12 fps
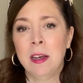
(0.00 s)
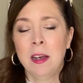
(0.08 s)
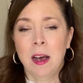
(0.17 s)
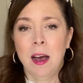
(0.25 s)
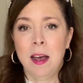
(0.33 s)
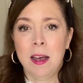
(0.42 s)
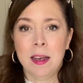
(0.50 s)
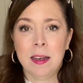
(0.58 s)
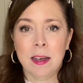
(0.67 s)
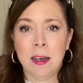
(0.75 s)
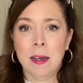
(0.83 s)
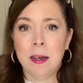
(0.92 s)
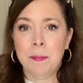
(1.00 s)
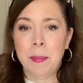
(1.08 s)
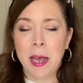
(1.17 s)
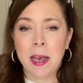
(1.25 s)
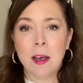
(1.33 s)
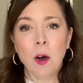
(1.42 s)
I am
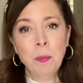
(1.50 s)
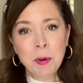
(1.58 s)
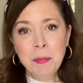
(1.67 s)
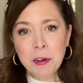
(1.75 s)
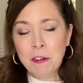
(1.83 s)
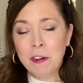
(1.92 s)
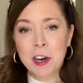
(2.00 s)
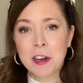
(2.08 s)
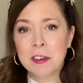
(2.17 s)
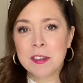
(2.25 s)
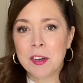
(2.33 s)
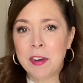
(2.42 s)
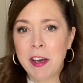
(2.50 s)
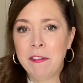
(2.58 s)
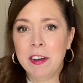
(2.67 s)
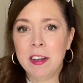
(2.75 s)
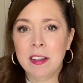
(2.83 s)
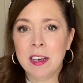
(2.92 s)
an open book for you, so
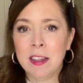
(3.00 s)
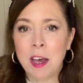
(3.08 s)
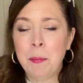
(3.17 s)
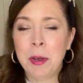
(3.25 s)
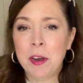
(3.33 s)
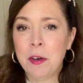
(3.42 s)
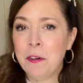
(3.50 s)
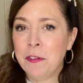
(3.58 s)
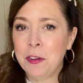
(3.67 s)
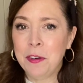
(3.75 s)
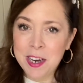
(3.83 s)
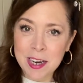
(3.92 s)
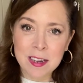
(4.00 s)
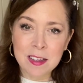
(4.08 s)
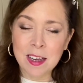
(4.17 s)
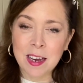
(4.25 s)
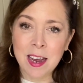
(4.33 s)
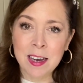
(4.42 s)
definitely let me know if you need
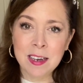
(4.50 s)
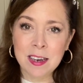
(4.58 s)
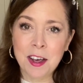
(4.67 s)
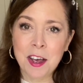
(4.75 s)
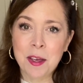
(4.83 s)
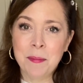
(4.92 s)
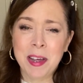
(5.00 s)
anything anytime.